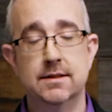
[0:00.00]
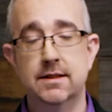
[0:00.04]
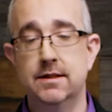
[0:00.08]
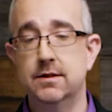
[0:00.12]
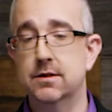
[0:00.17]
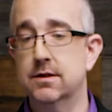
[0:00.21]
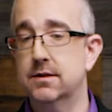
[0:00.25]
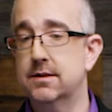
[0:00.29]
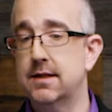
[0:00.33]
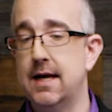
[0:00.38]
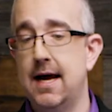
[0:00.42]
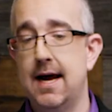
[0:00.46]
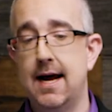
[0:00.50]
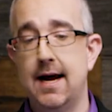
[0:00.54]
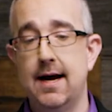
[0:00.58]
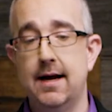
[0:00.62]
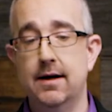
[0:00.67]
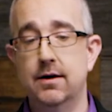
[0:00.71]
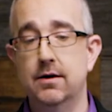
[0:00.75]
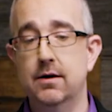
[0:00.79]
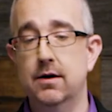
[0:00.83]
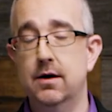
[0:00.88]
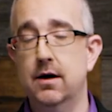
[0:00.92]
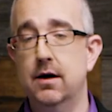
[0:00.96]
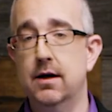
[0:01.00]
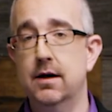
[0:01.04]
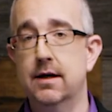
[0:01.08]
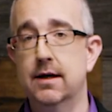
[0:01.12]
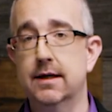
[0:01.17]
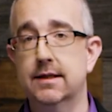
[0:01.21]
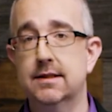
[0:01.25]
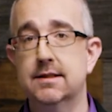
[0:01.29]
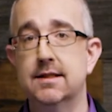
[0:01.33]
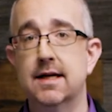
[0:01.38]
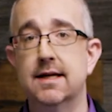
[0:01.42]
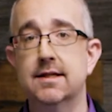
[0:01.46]
he just had an
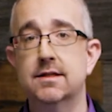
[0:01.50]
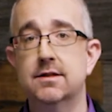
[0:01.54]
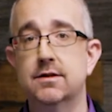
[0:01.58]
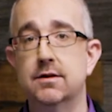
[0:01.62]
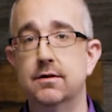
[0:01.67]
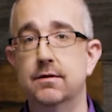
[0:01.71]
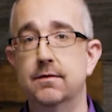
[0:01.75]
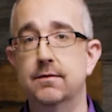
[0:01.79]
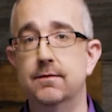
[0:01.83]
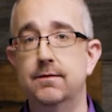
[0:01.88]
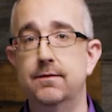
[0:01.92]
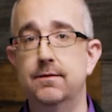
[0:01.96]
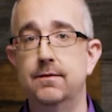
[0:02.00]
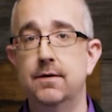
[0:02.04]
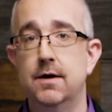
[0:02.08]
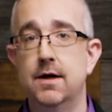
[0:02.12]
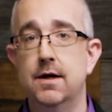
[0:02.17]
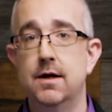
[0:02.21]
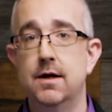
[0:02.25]
excessive